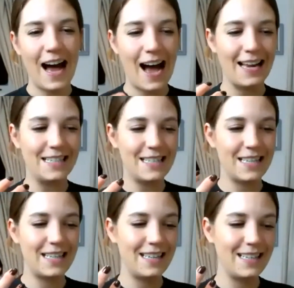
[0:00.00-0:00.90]
And
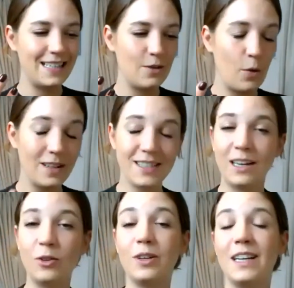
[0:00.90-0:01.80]
while
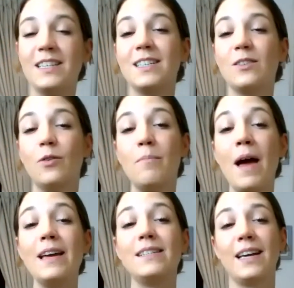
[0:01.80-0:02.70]
single quintas are
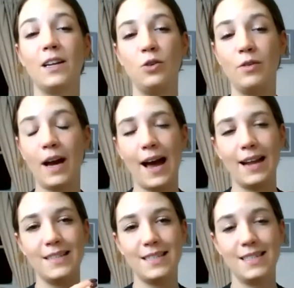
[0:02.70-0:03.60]
amazing and you
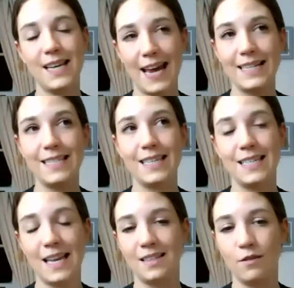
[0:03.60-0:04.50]
can taste a
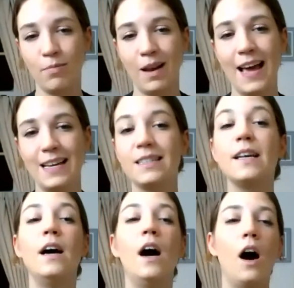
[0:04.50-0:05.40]
sense of place,